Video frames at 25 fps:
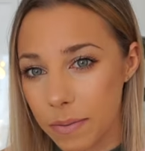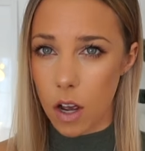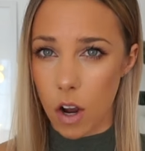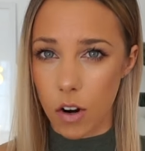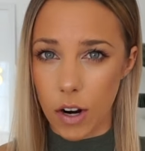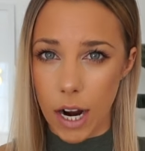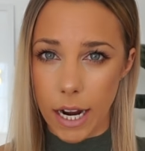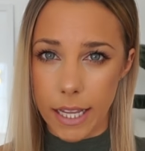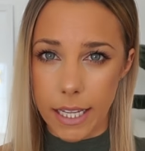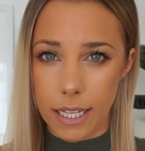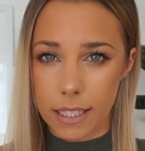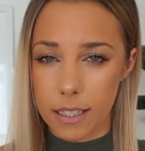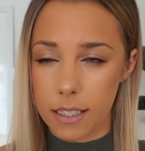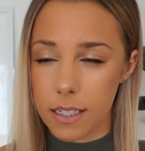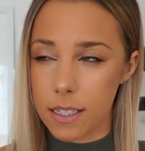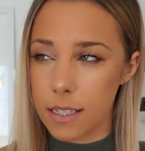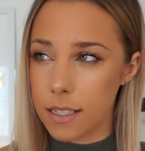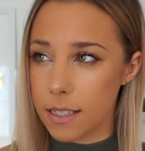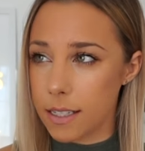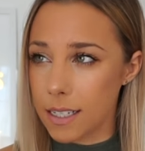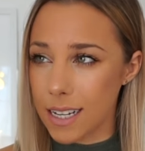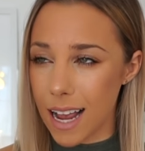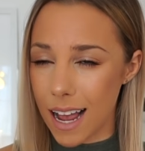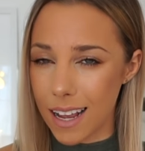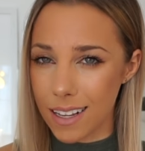All right, let's
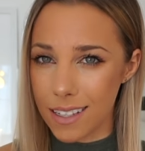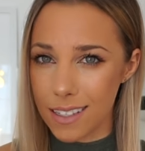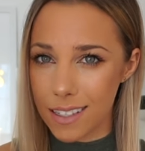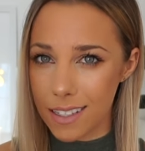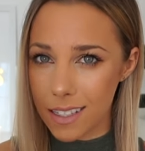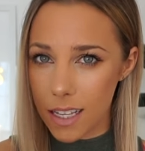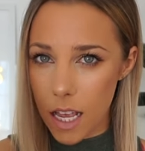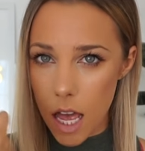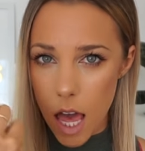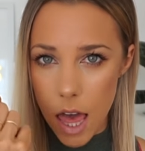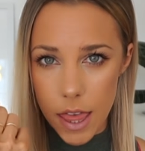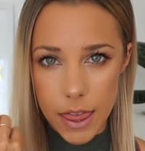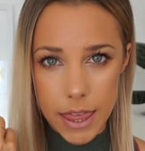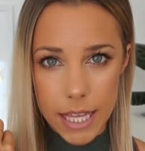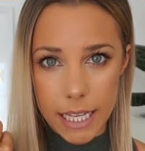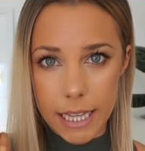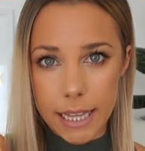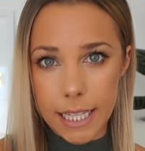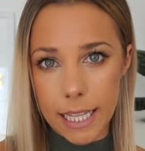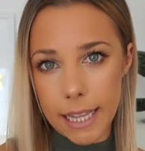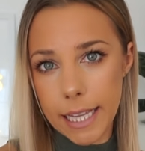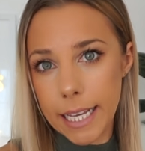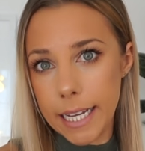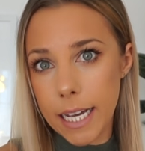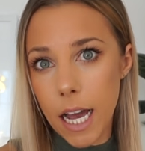discuss the
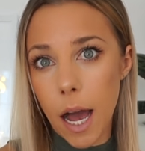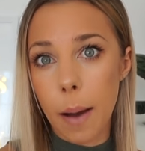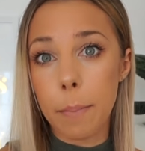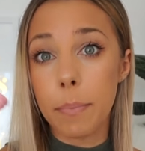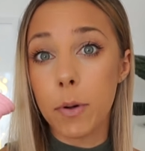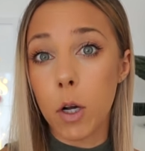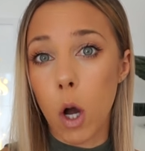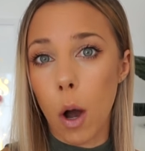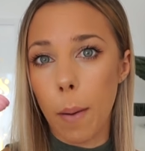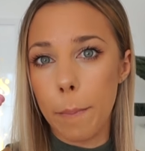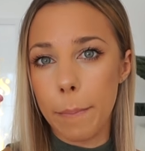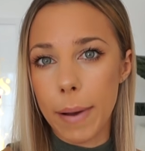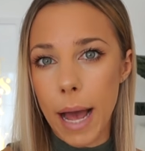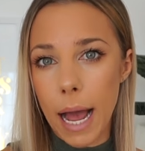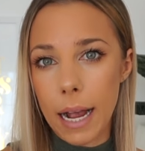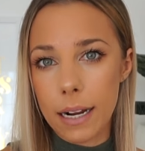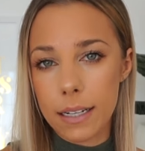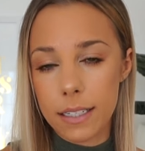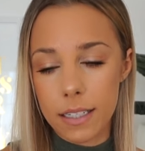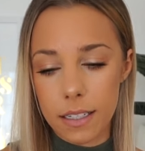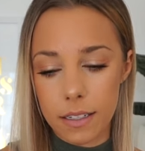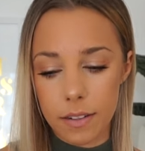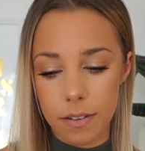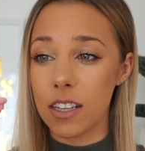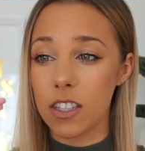Lily Cup
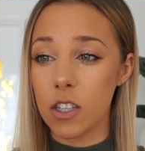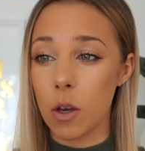Compact.